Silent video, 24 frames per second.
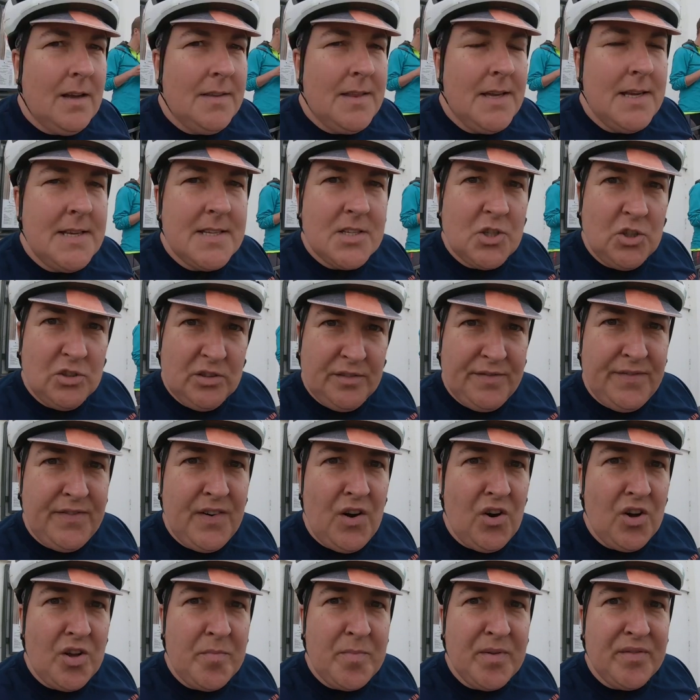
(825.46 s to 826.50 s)
I think it's called a
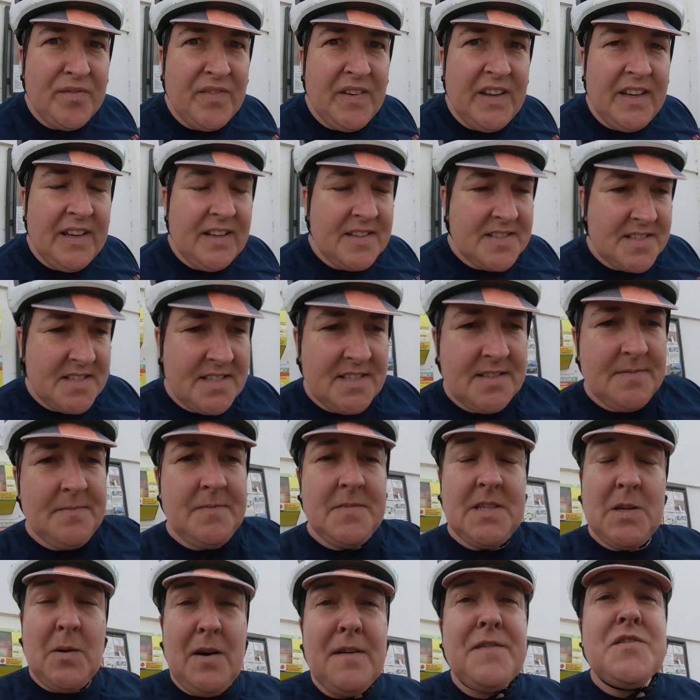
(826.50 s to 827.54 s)
fibre fix.
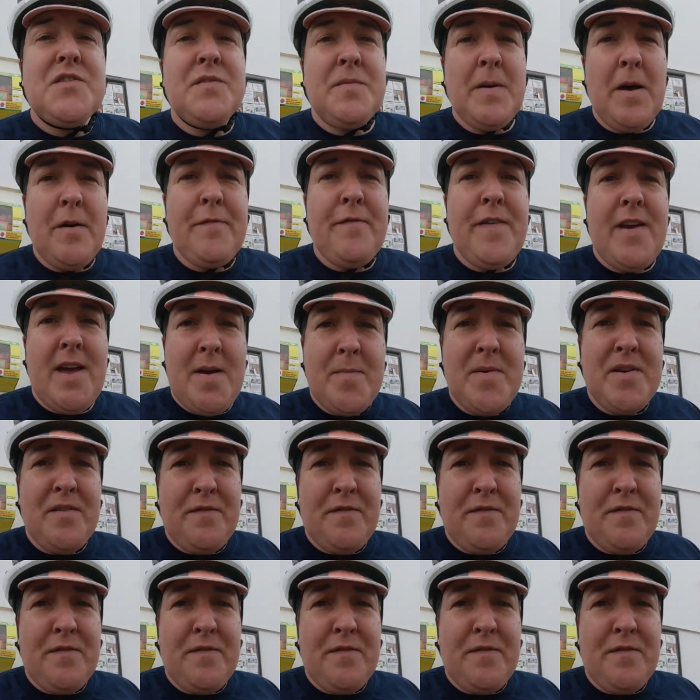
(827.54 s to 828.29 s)
So after a fair